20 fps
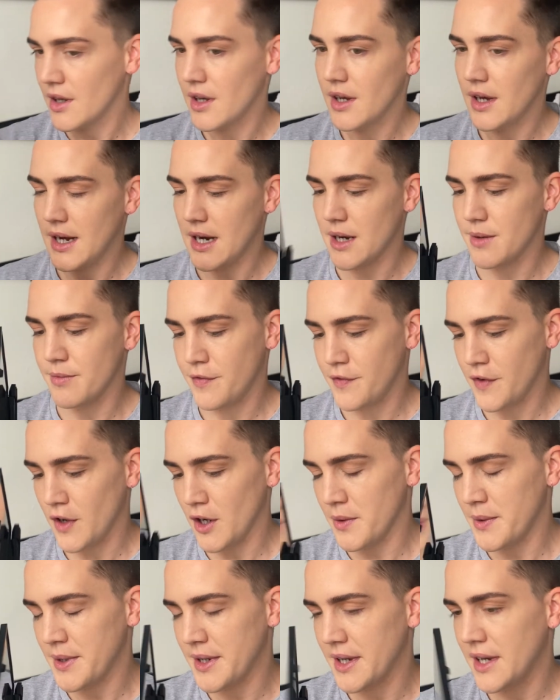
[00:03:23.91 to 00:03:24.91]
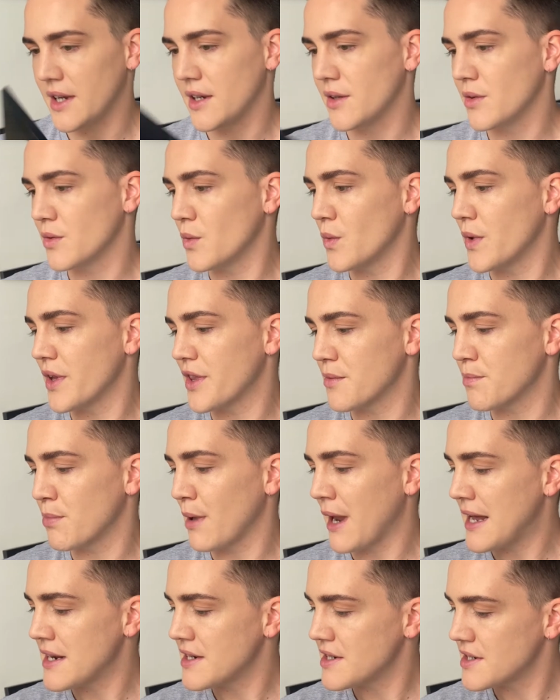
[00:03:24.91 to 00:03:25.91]
And I'm following in with a
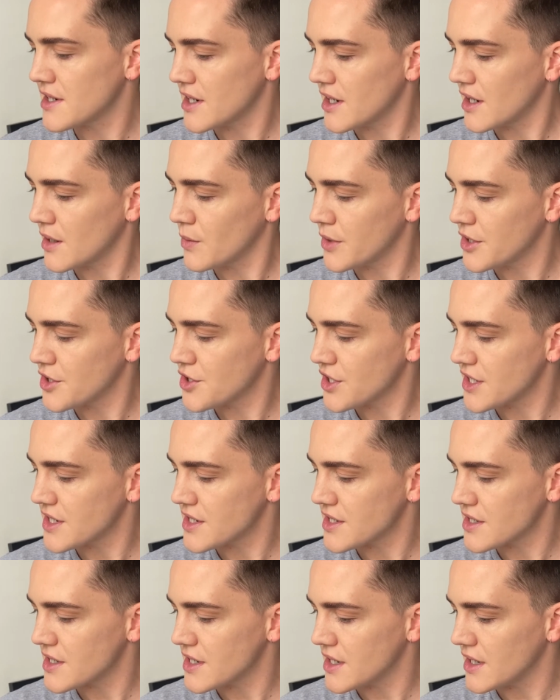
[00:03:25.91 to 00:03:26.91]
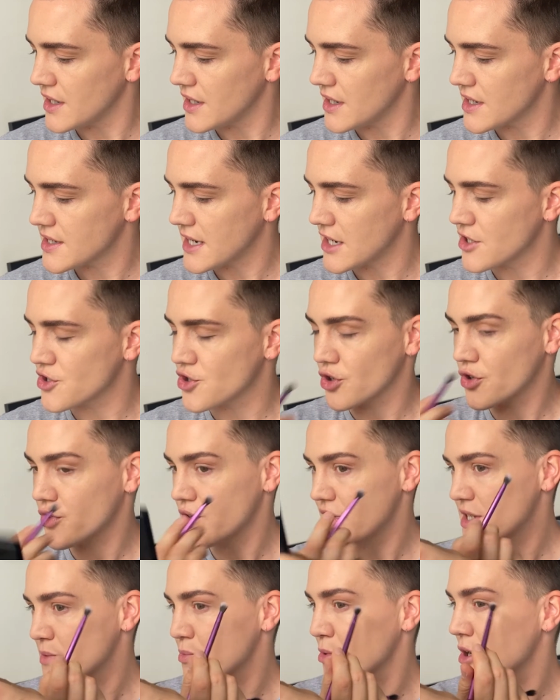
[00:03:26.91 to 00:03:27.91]
blender, which is the Essential
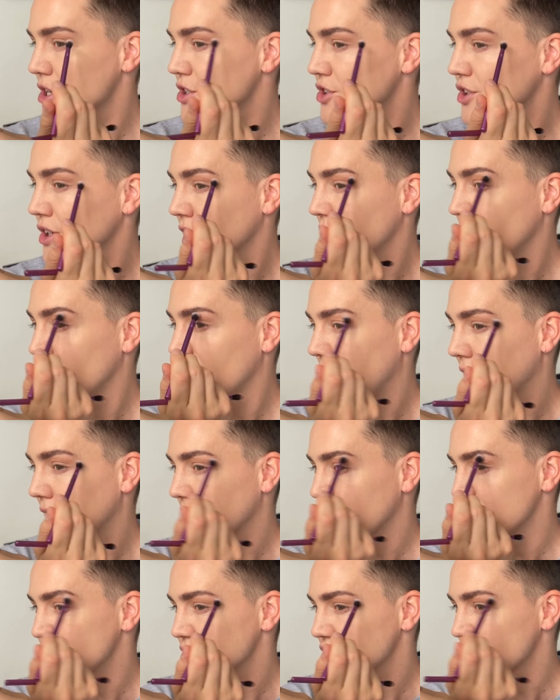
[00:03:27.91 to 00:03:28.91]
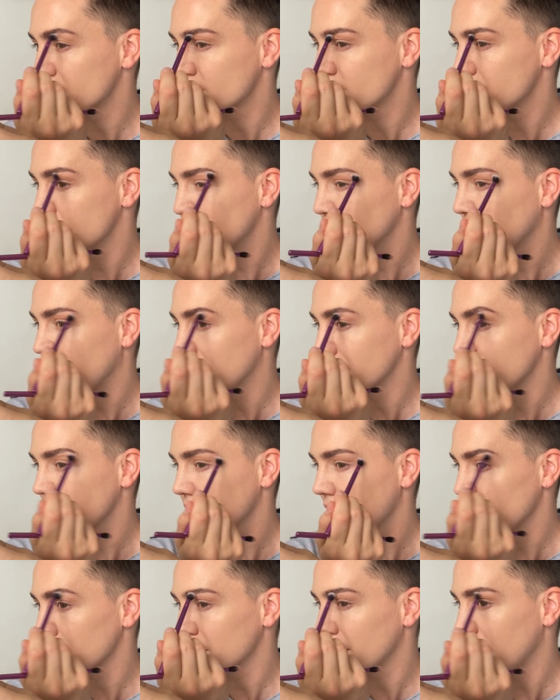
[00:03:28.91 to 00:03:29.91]
Crease brush, and I'm just blending
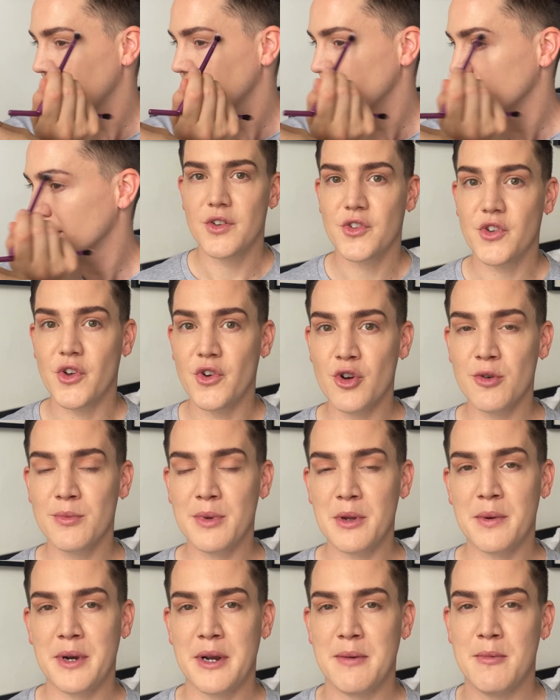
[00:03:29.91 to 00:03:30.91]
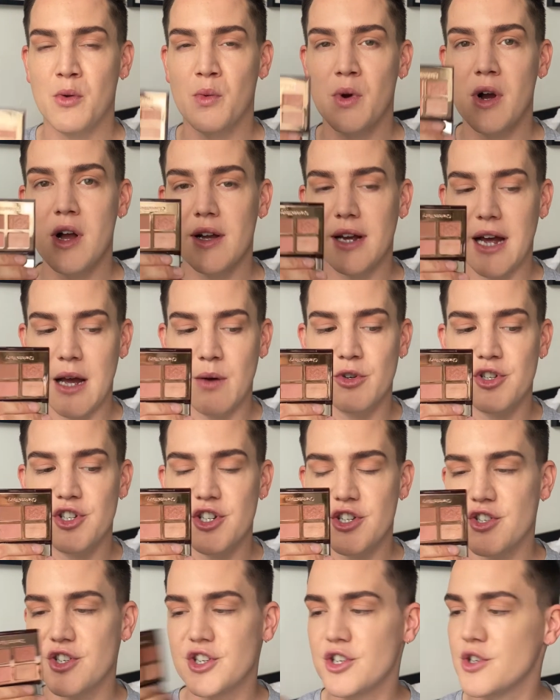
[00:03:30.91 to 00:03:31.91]
that away. So normally when I'm at work, I would
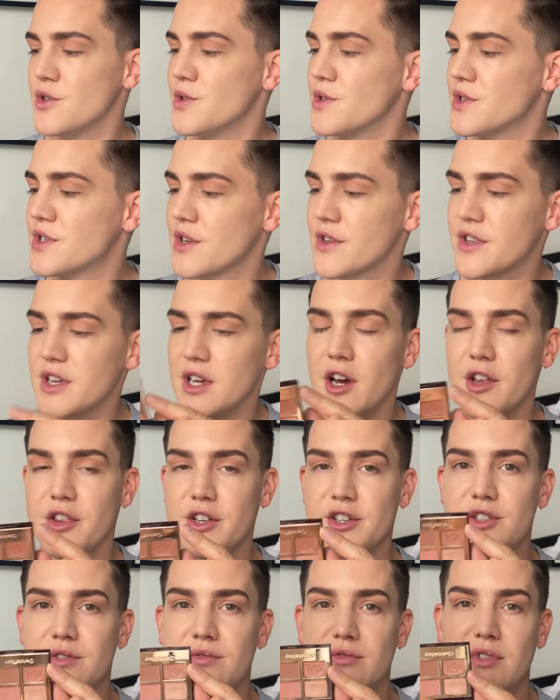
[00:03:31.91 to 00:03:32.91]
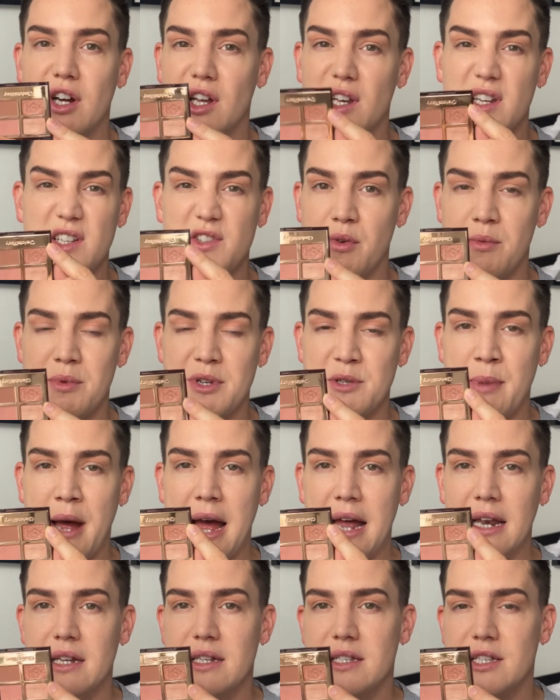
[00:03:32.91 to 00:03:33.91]
just use the other colours from this
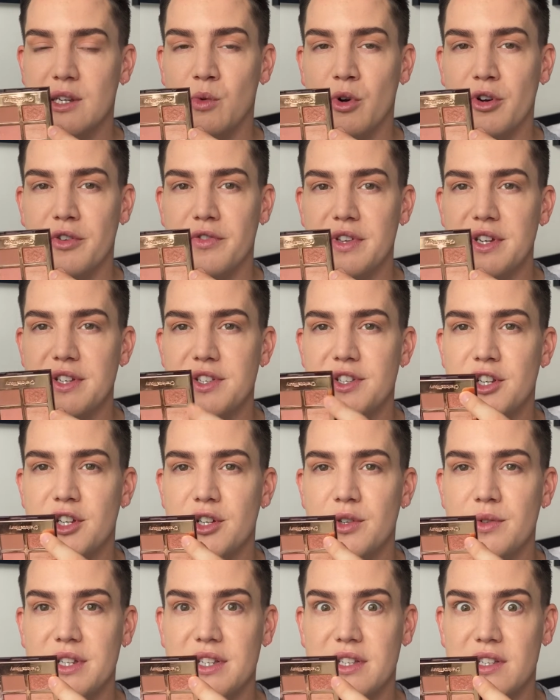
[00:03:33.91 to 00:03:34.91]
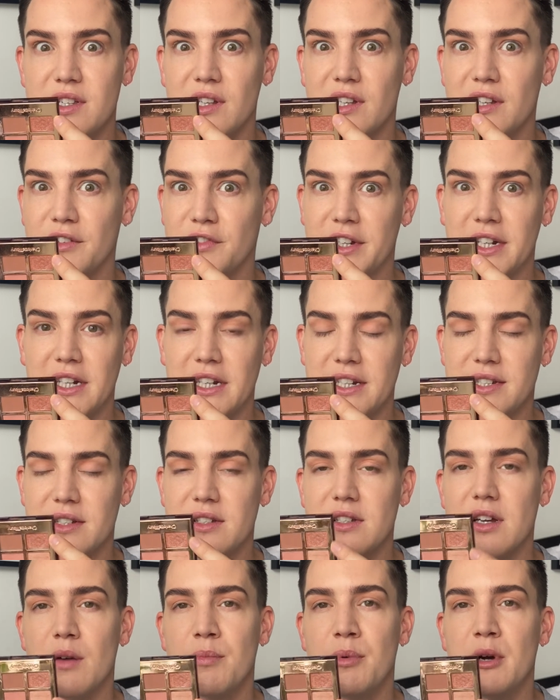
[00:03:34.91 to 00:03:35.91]
palette. So one of these two, this is a lovely glitter
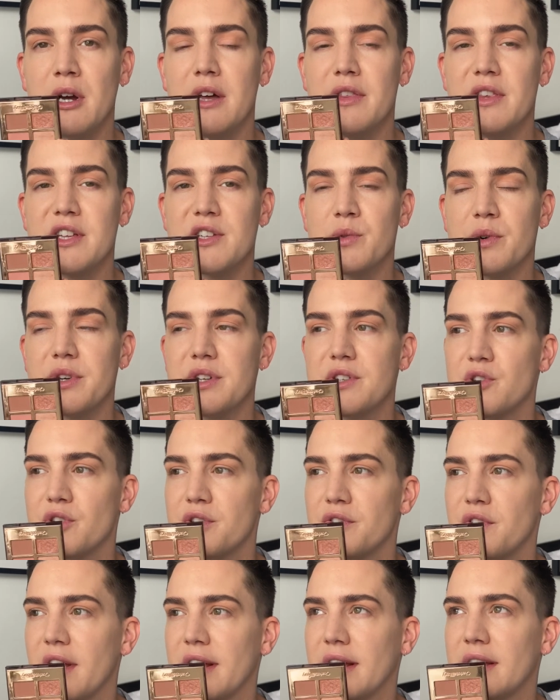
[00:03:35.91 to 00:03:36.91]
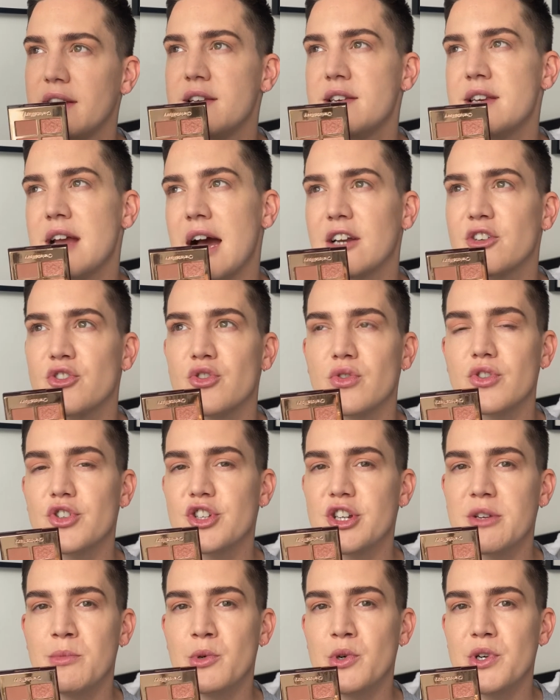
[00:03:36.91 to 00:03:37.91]
topper, and this one is sort of like a natural
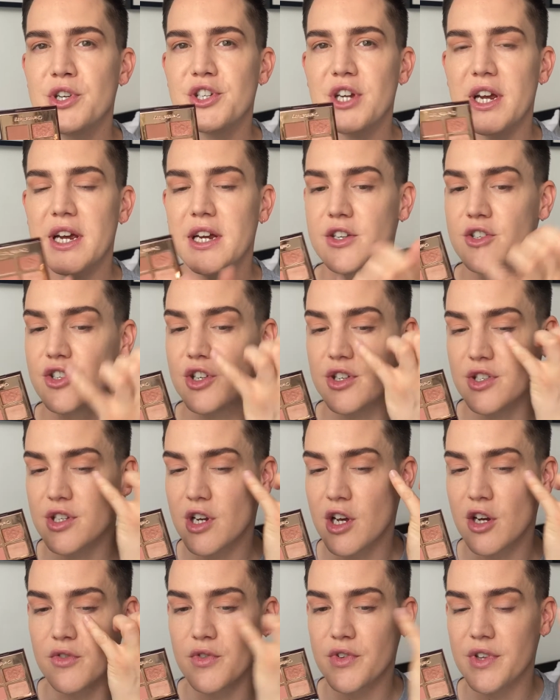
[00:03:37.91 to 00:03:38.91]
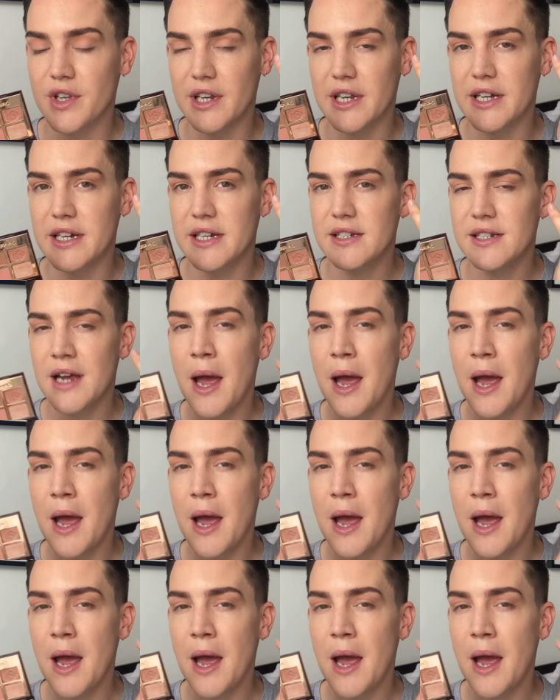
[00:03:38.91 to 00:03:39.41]
shimmery shade just over the lid.